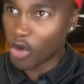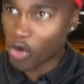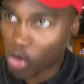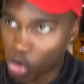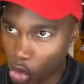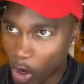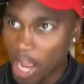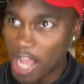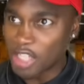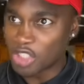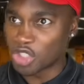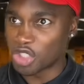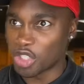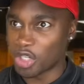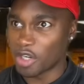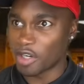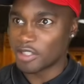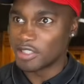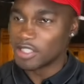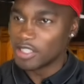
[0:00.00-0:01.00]

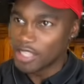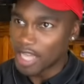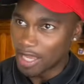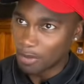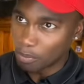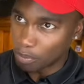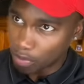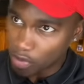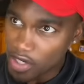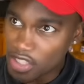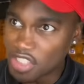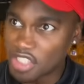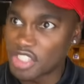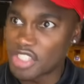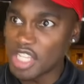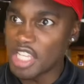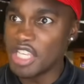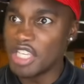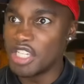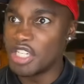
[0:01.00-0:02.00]
grandeur and
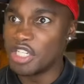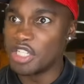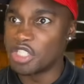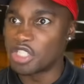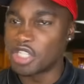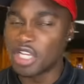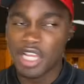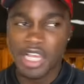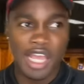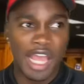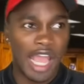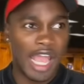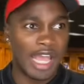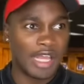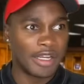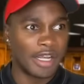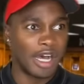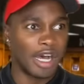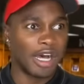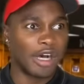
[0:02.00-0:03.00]
prestige
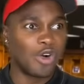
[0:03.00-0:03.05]
and